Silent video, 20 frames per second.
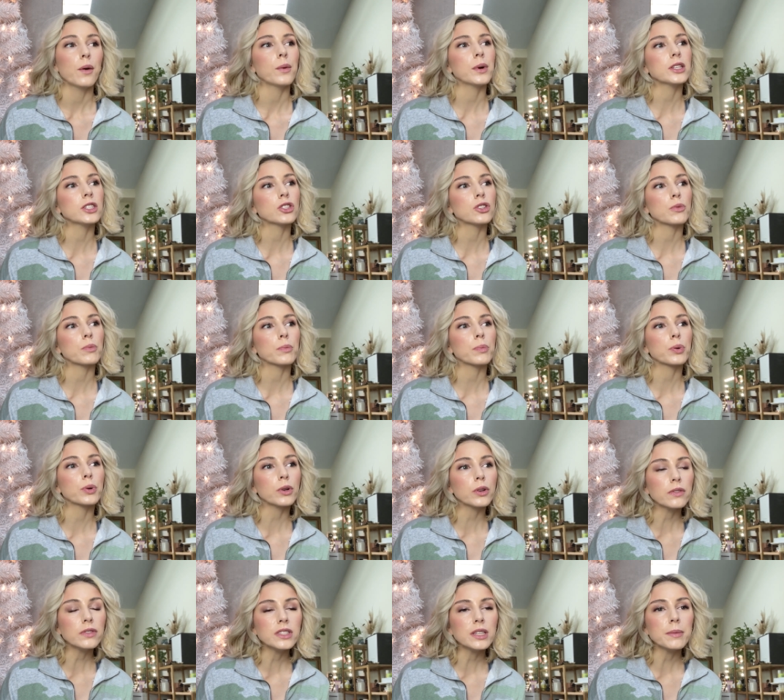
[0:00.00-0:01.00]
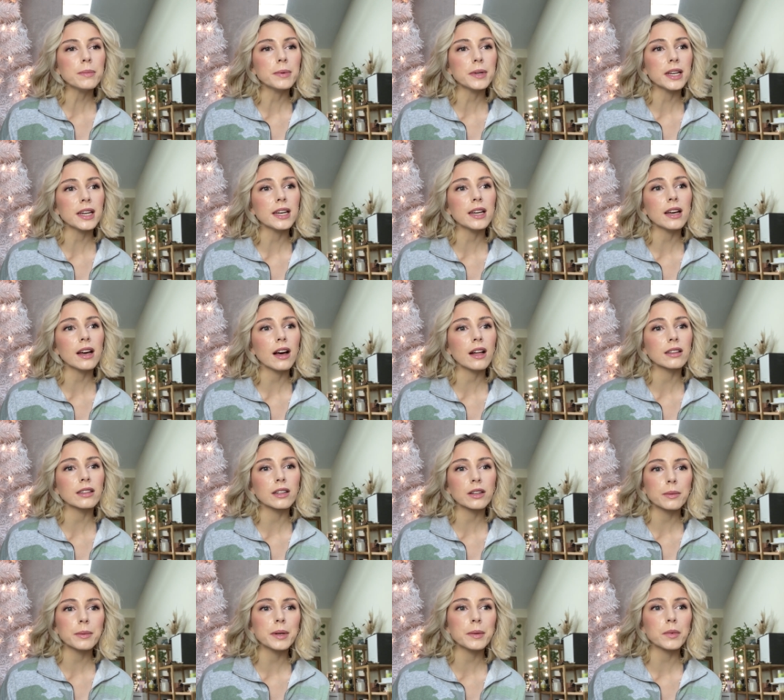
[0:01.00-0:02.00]
which proved to be a
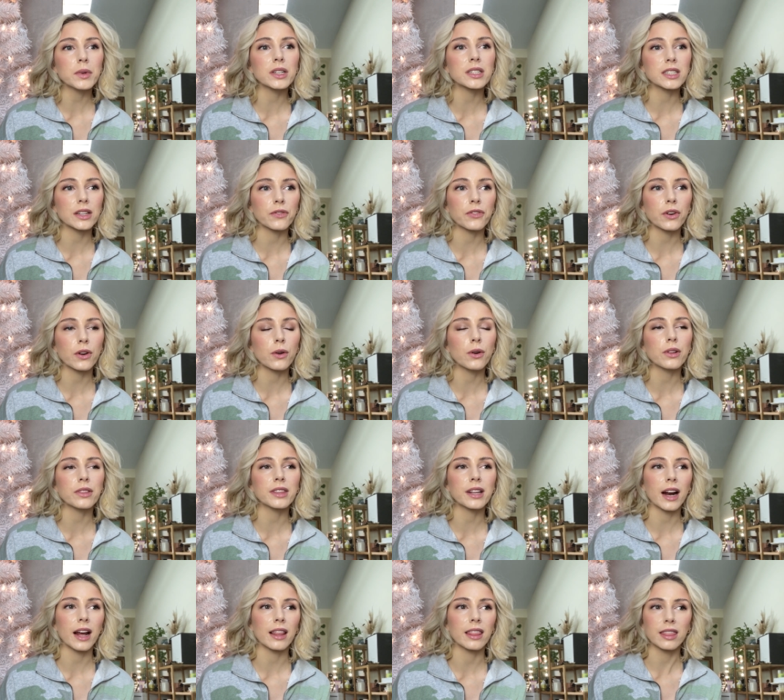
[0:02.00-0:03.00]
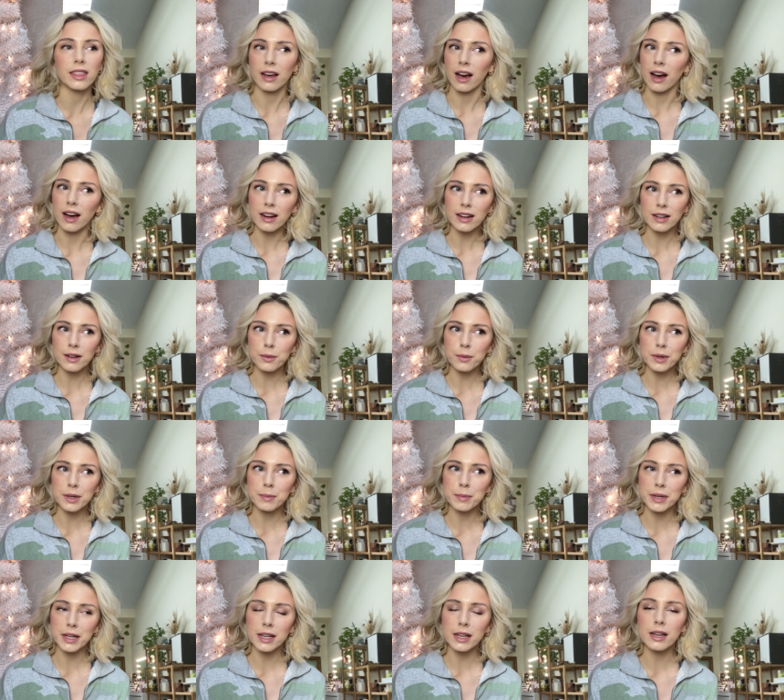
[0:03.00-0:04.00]
little bit more difficult than I thought it
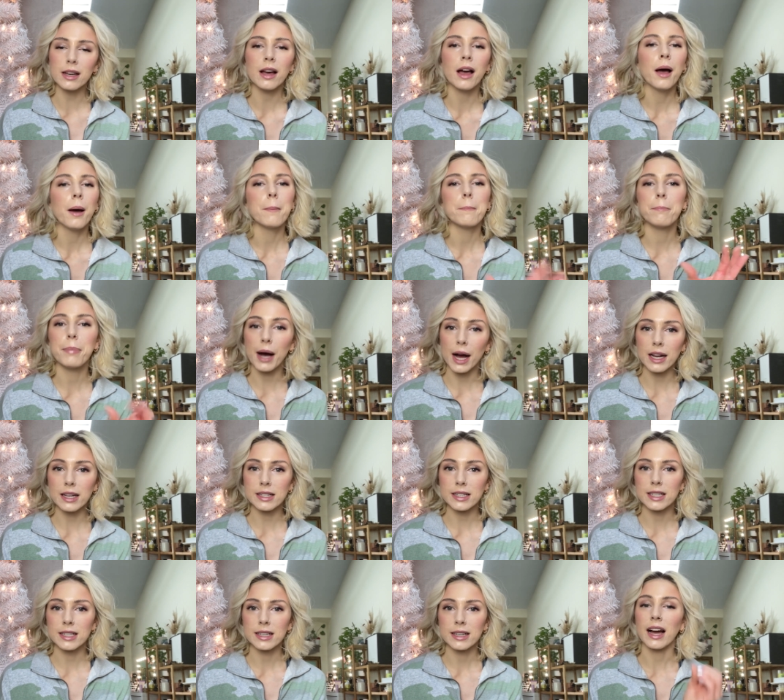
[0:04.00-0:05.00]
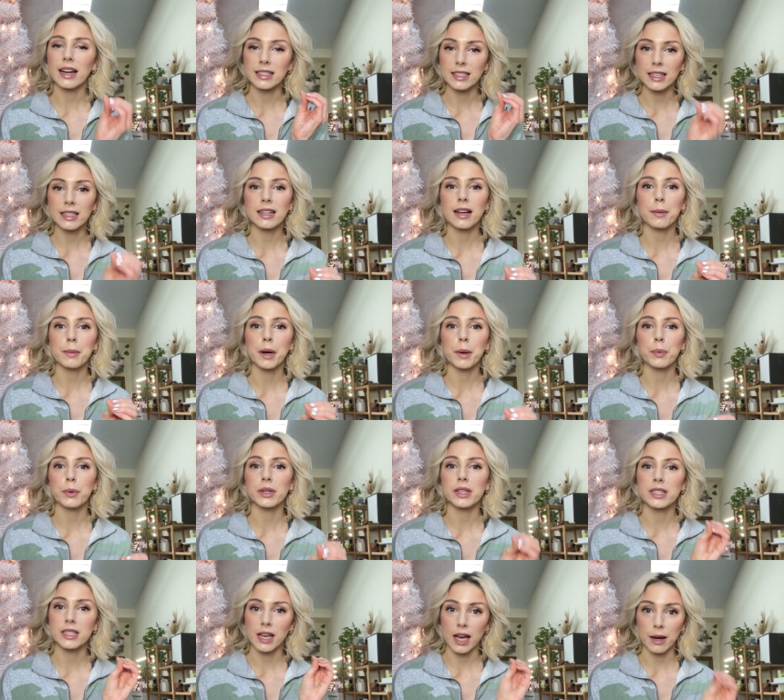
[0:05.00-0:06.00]
would be, but I did come up
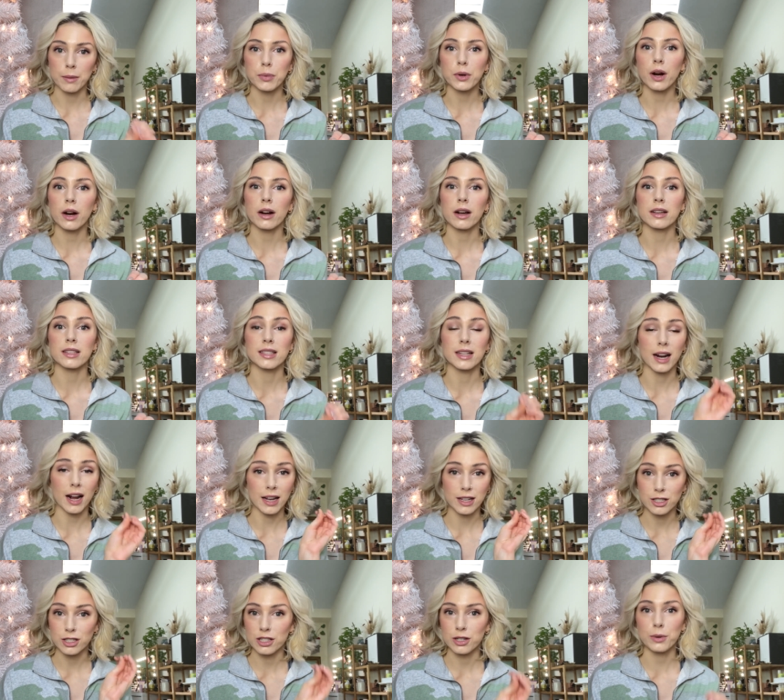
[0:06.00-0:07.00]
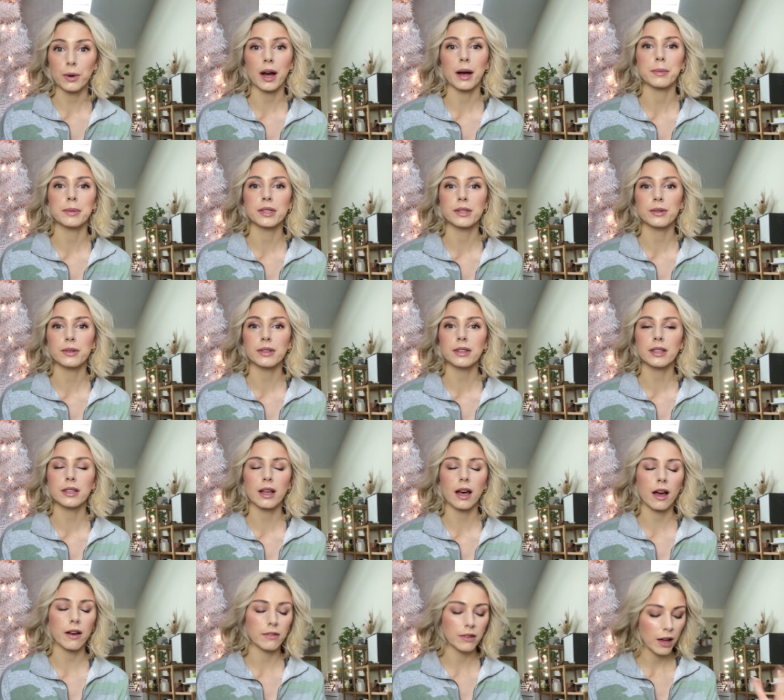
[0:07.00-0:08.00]
with 10 products that I do absolutely
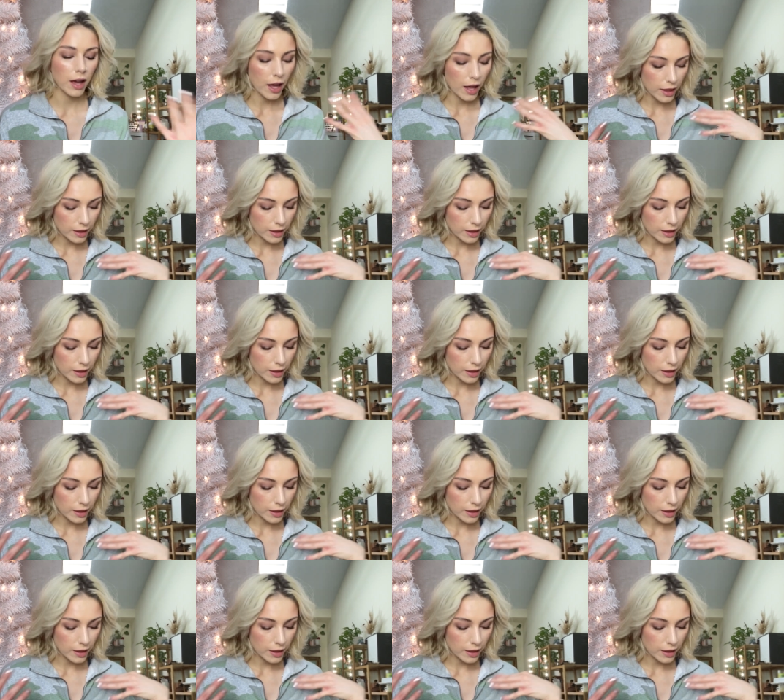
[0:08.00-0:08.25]
love.